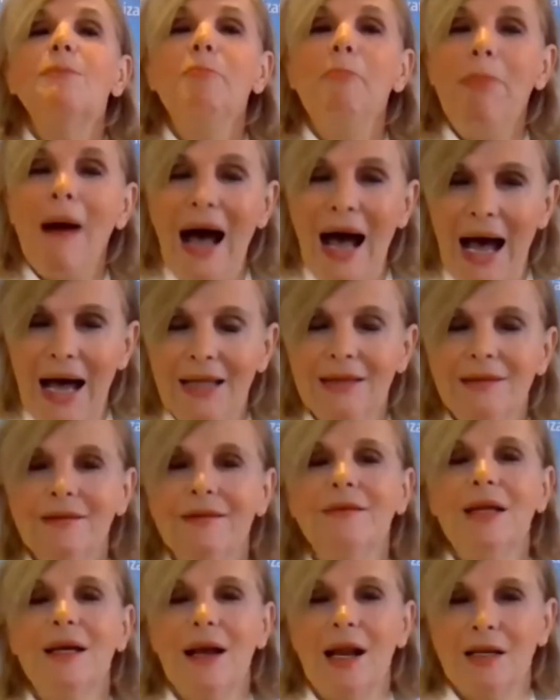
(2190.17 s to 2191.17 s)
But
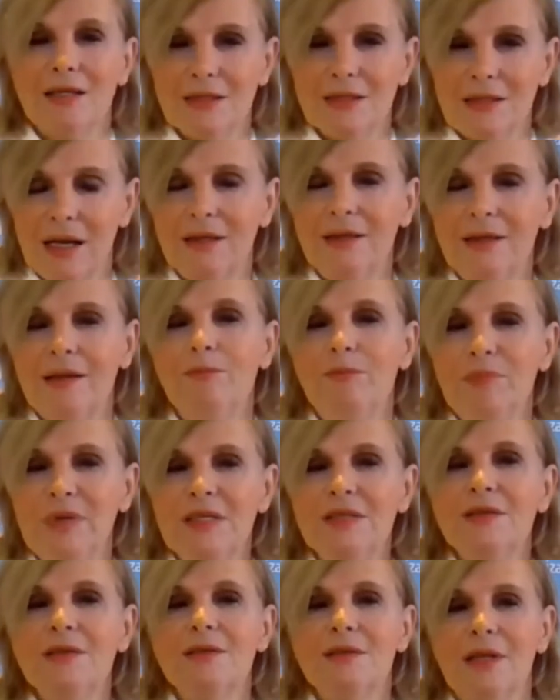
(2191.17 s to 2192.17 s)
there are certain
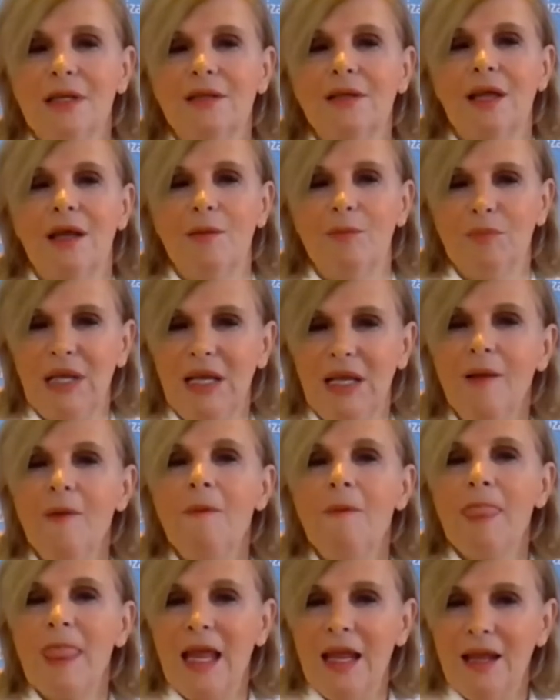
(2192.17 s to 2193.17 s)
pieces that can be,